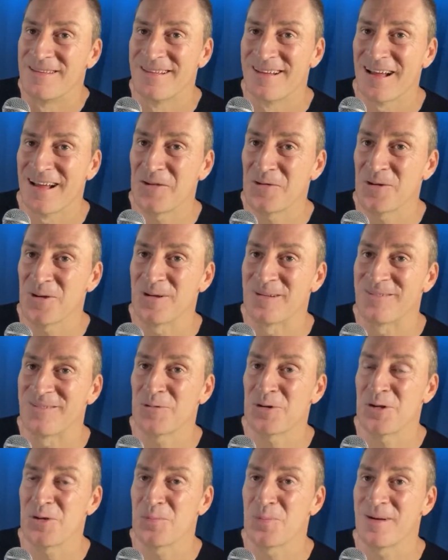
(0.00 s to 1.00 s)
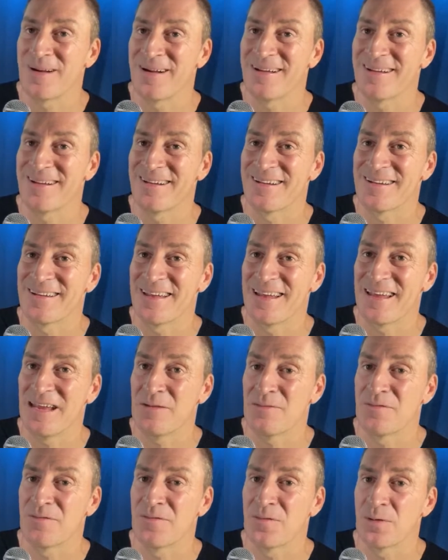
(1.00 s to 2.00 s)
I don't know, what do you buy on an
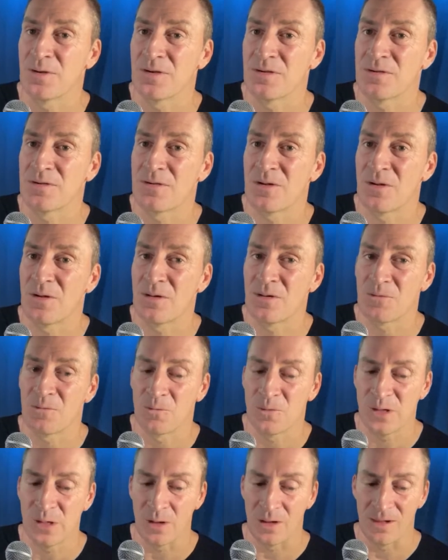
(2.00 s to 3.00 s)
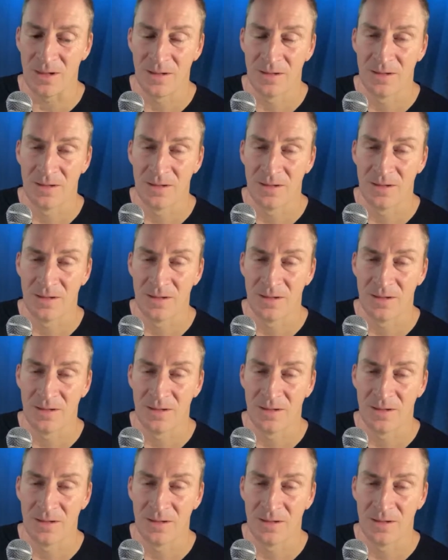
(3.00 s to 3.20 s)
8-foot tall reel?